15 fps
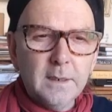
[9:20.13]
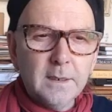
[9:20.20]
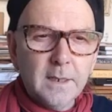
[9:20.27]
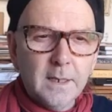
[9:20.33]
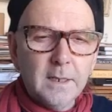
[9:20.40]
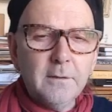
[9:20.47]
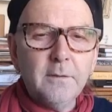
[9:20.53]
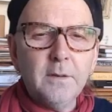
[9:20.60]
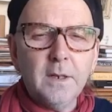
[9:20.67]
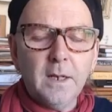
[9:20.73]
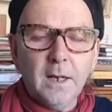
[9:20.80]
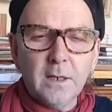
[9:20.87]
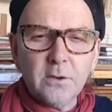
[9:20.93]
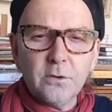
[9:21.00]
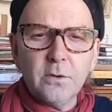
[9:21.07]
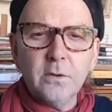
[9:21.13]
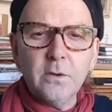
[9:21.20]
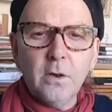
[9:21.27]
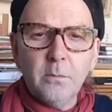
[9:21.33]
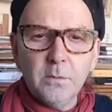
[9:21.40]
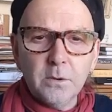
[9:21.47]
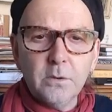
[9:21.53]
kind of an
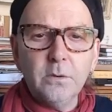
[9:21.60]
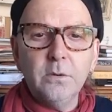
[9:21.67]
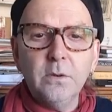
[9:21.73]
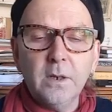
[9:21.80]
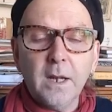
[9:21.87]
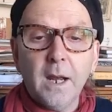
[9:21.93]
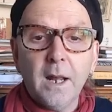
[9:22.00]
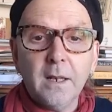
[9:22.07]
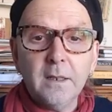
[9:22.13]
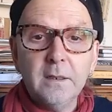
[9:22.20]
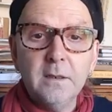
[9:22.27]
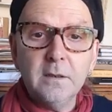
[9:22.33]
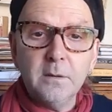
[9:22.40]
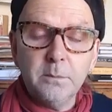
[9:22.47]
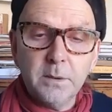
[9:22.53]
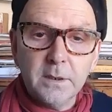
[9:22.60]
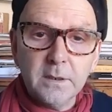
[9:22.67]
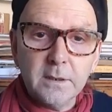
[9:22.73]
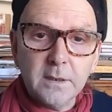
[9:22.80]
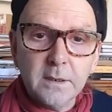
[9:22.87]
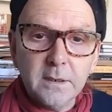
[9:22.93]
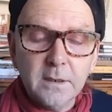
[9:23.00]
astronomical calendar,
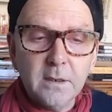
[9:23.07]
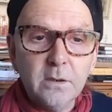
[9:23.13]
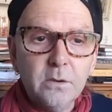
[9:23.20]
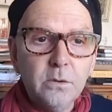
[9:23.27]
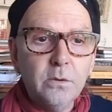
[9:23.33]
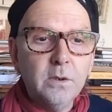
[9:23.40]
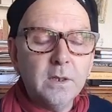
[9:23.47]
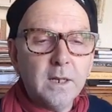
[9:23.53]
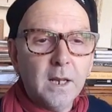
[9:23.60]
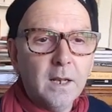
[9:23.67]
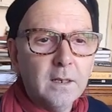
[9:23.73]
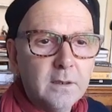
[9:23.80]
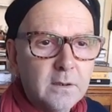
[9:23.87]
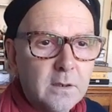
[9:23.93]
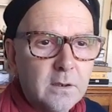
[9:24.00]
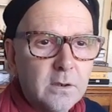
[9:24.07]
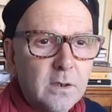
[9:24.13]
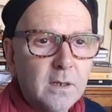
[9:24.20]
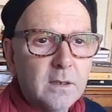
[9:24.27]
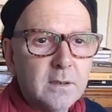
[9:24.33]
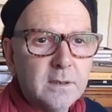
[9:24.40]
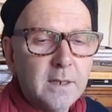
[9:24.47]
basically a lunar calendar.
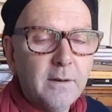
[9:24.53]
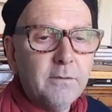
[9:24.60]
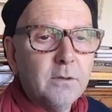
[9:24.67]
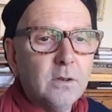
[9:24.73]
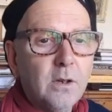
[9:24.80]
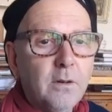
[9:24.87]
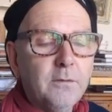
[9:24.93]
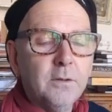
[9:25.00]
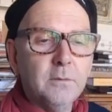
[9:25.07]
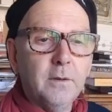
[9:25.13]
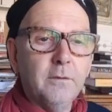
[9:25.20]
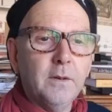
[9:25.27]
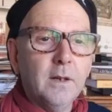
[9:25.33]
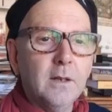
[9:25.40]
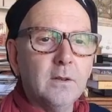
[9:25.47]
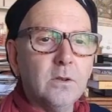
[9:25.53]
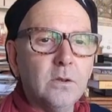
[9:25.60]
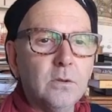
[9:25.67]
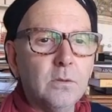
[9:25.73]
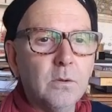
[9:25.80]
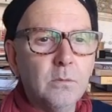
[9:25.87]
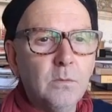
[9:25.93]
There's several of them, in fact,
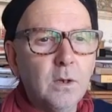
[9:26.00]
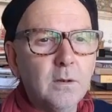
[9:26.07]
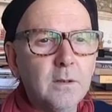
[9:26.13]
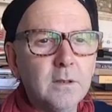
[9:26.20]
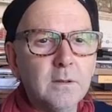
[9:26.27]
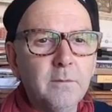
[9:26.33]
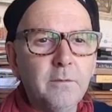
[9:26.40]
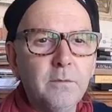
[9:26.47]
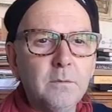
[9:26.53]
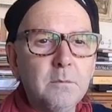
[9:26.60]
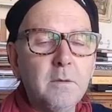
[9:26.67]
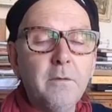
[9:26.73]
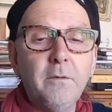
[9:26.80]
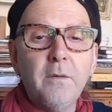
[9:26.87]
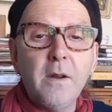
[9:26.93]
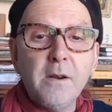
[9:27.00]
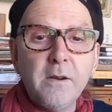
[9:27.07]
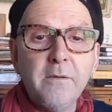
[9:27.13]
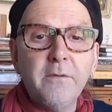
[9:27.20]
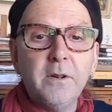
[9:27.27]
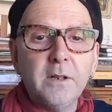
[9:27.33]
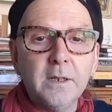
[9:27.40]
2, and one of them from a very,
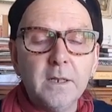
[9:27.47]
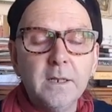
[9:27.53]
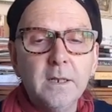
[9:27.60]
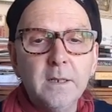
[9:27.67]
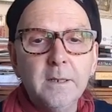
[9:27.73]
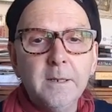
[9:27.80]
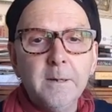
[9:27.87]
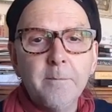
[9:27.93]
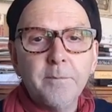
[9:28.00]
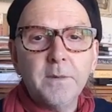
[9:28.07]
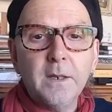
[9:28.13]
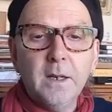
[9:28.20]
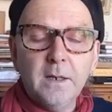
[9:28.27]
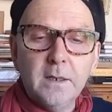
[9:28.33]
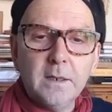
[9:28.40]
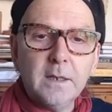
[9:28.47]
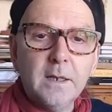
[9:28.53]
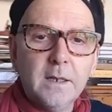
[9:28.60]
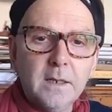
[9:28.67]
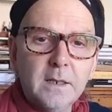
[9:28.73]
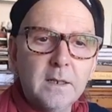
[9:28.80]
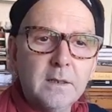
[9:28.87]
very
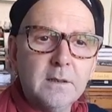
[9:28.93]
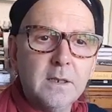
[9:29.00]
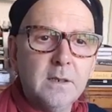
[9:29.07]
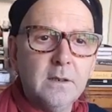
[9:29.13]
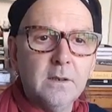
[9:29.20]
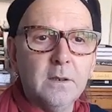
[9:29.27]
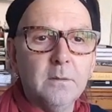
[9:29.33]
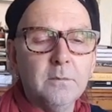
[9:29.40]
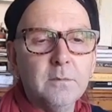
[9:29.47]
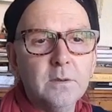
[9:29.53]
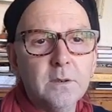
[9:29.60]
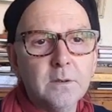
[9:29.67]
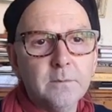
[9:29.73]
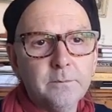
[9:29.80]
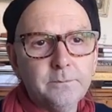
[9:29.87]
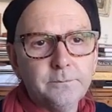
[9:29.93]
archaic times.